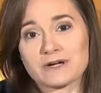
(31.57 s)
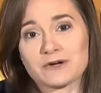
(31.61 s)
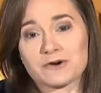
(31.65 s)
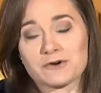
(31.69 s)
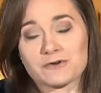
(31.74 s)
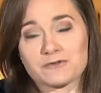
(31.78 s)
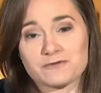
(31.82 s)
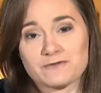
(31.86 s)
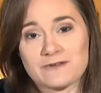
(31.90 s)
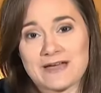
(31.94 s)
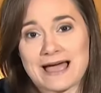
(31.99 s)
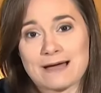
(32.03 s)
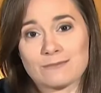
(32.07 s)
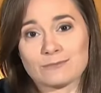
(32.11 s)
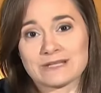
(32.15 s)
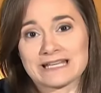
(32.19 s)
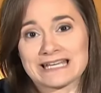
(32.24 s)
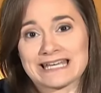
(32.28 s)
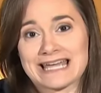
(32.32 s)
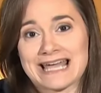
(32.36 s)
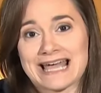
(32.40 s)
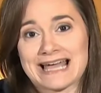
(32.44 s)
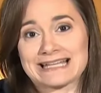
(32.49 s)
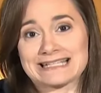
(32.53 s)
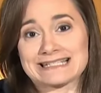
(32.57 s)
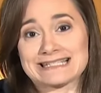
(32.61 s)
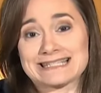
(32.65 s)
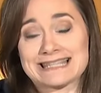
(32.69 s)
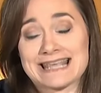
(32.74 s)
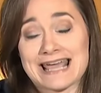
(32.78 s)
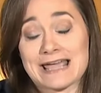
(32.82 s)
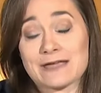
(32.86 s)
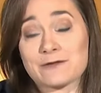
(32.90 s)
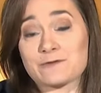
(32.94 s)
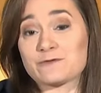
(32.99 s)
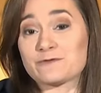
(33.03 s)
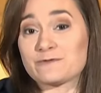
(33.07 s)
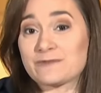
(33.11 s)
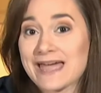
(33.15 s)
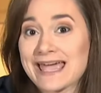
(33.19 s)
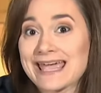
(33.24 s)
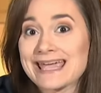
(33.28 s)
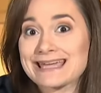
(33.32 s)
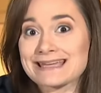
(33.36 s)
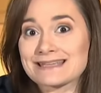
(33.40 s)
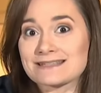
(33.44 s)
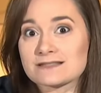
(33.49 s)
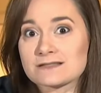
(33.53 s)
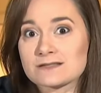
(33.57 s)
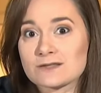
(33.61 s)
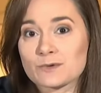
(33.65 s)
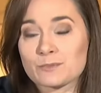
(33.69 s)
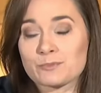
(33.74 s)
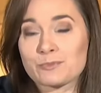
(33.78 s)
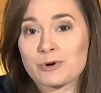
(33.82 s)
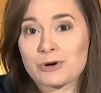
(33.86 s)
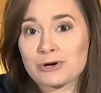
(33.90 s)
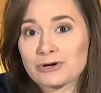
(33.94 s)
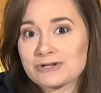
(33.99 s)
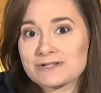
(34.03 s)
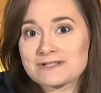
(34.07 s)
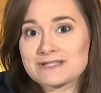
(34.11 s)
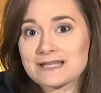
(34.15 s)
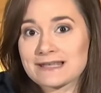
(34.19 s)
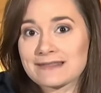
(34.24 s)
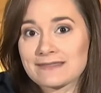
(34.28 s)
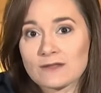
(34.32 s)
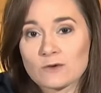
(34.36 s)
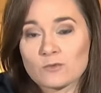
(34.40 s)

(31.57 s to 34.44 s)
her family as they face the person,